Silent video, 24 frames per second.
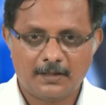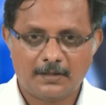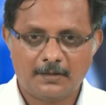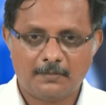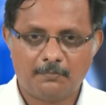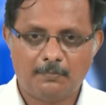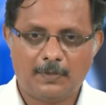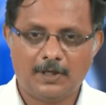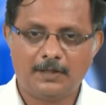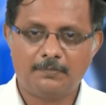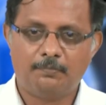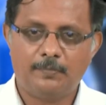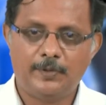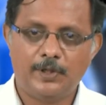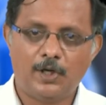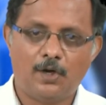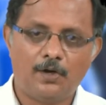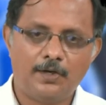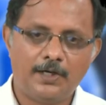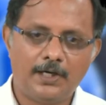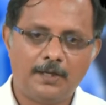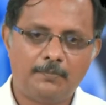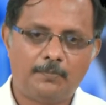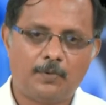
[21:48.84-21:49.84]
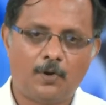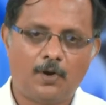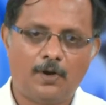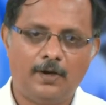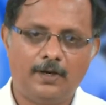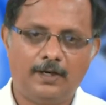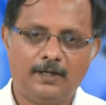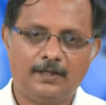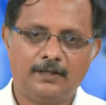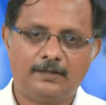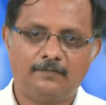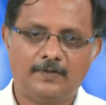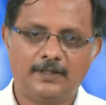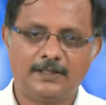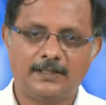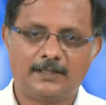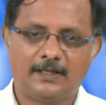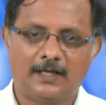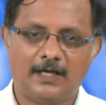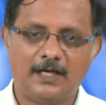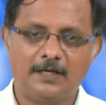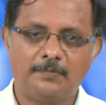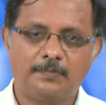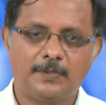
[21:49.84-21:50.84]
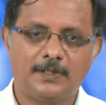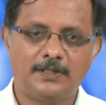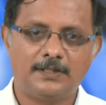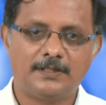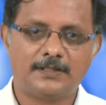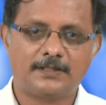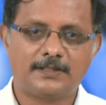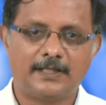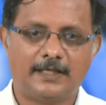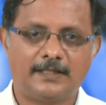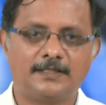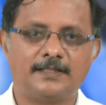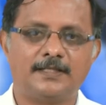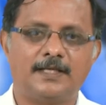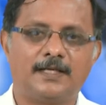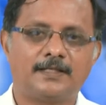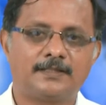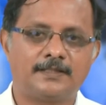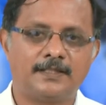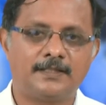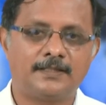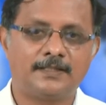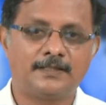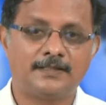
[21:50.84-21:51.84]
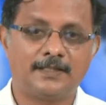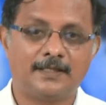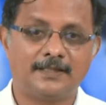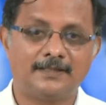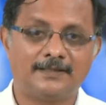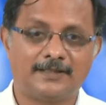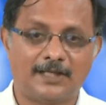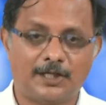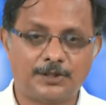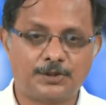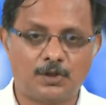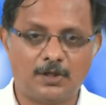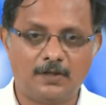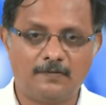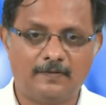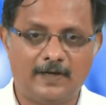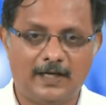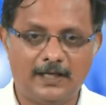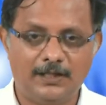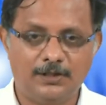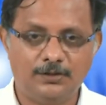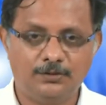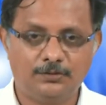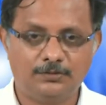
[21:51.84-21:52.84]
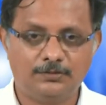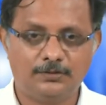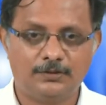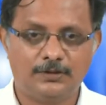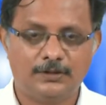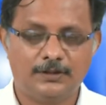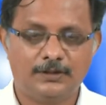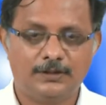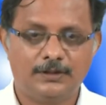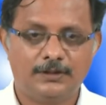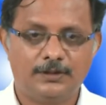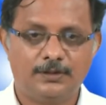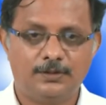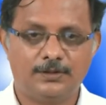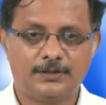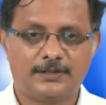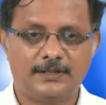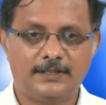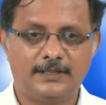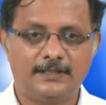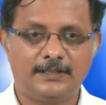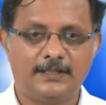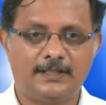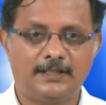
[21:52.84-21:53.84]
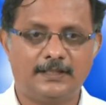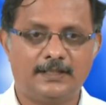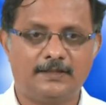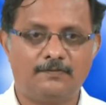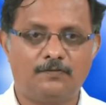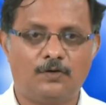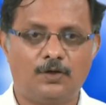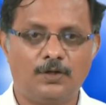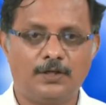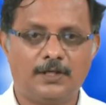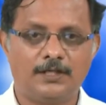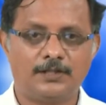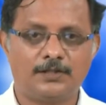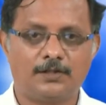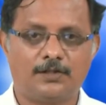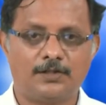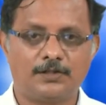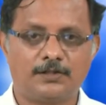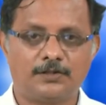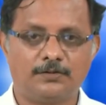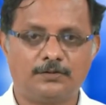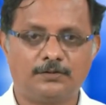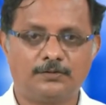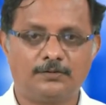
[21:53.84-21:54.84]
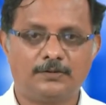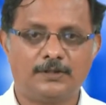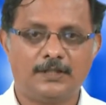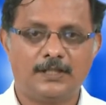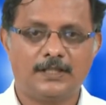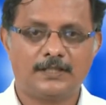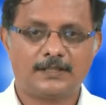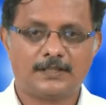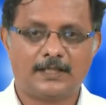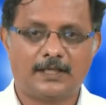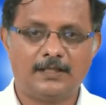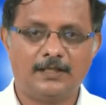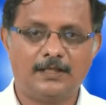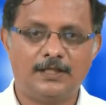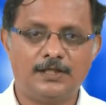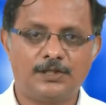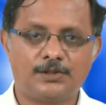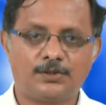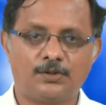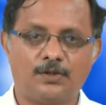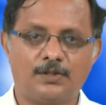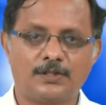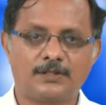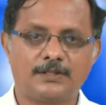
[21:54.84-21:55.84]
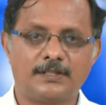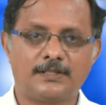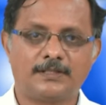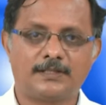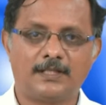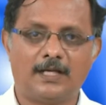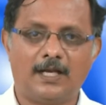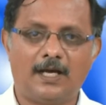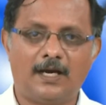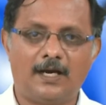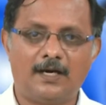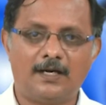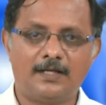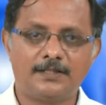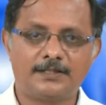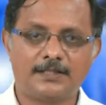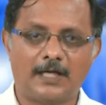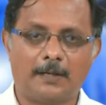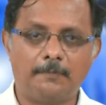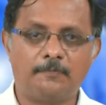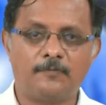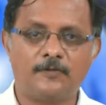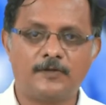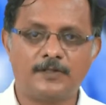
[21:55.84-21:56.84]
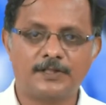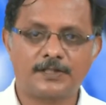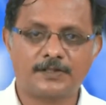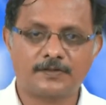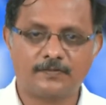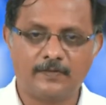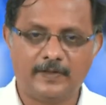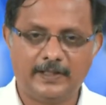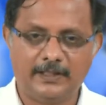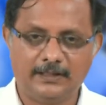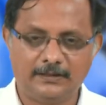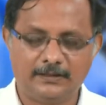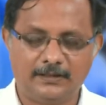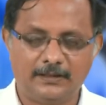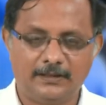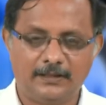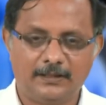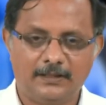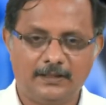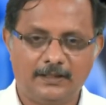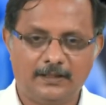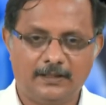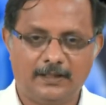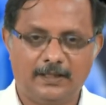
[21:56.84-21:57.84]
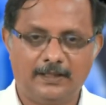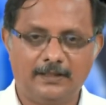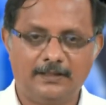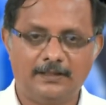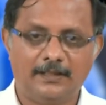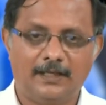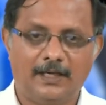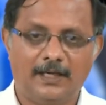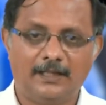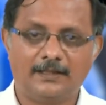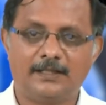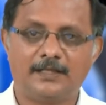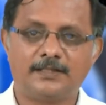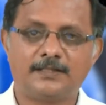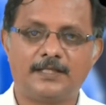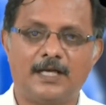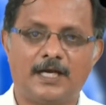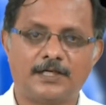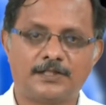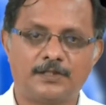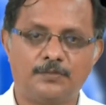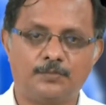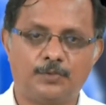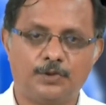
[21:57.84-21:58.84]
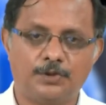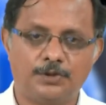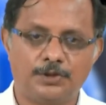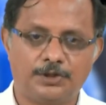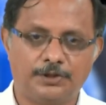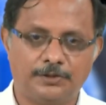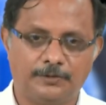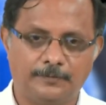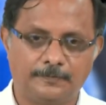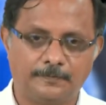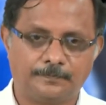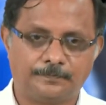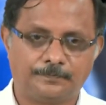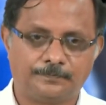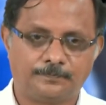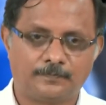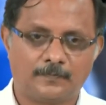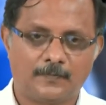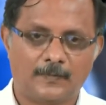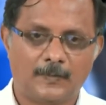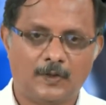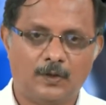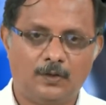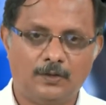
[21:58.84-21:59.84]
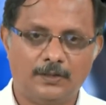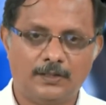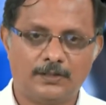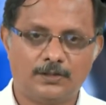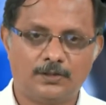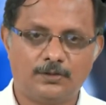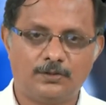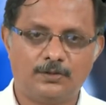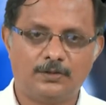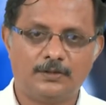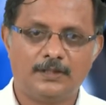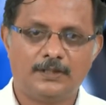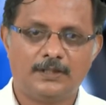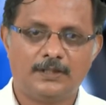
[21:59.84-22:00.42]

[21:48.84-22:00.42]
But beyond a point, when the current pulse exceeds a certain threshold value, you see that the voltage also suddenly shows this large upward swing, right, and that is the action potential. Okay, so